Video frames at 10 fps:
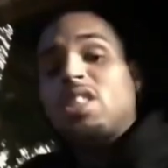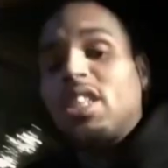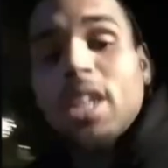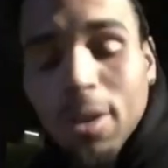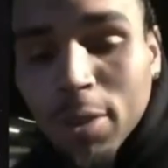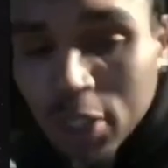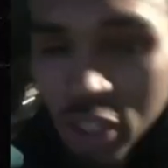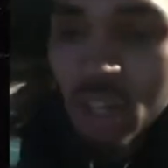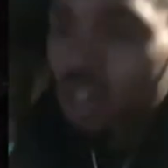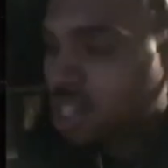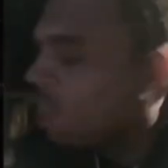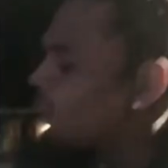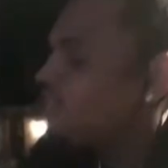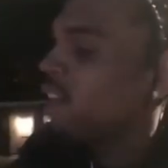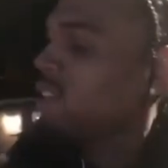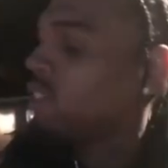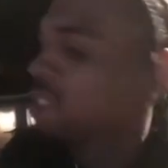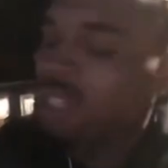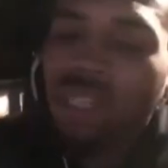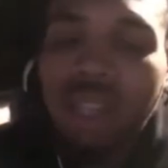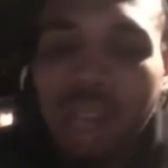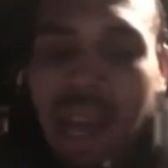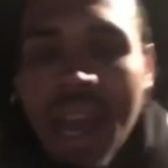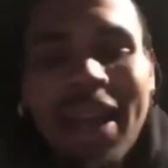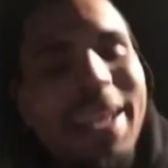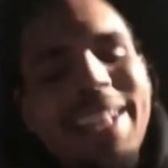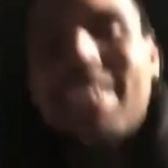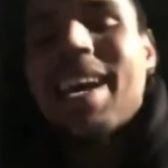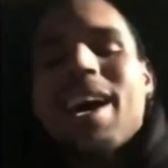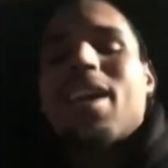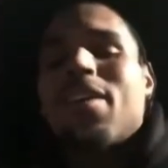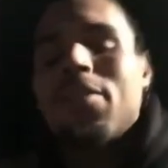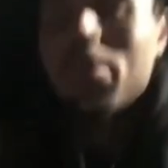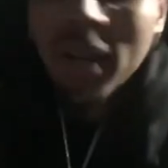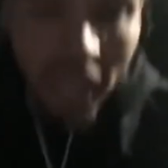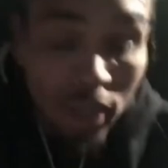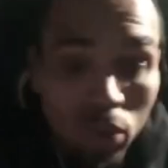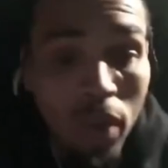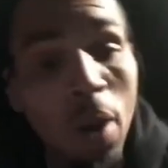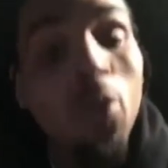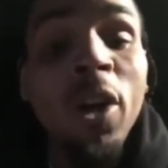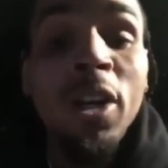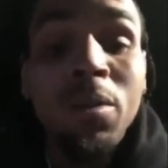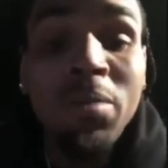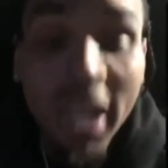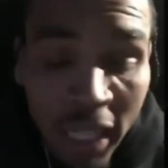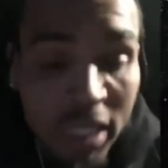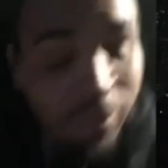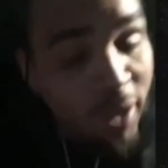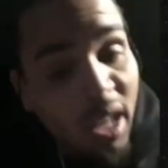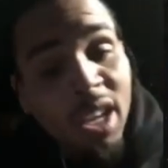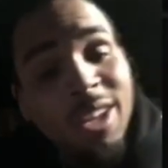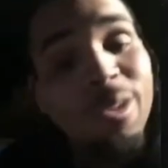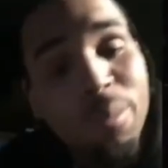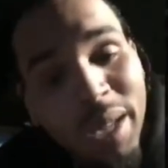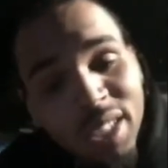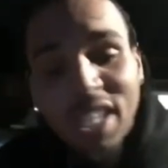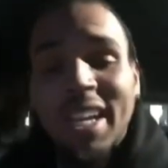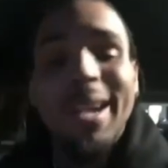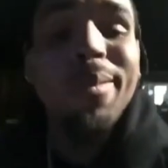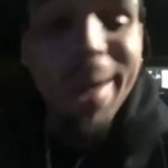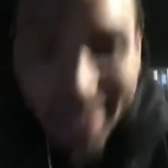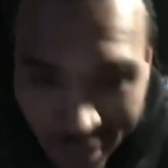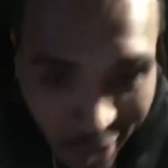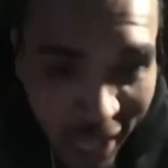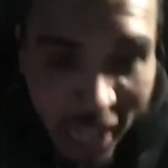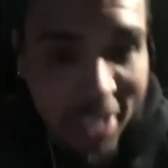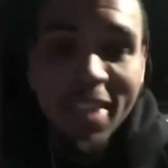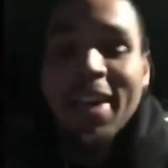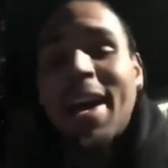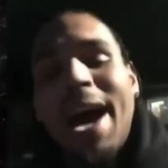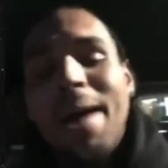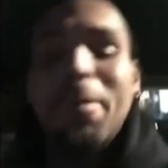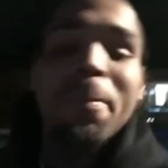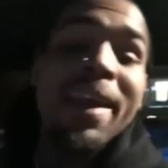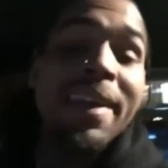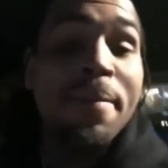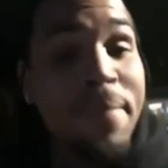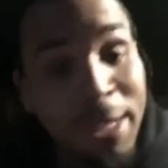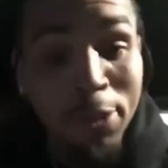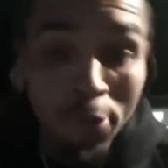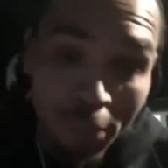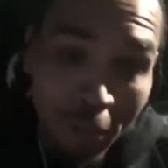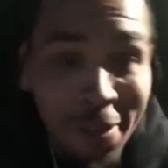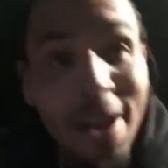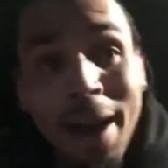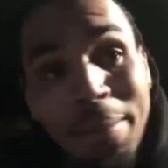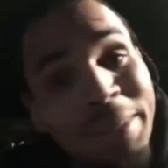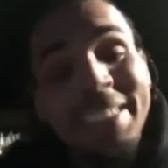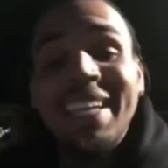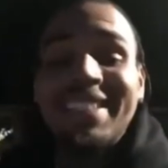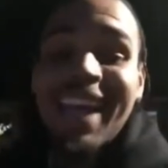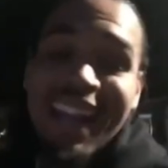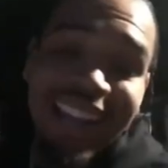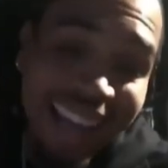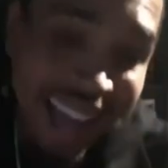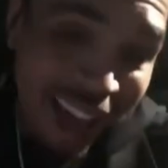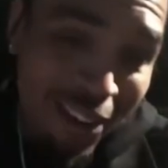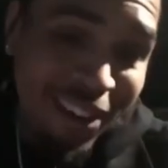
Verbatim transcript: to make these celebrity dance? You know what they say? Bands will make you dance. I, I don't know why that song in my head because I don't. I, anyway, yeah. So they're like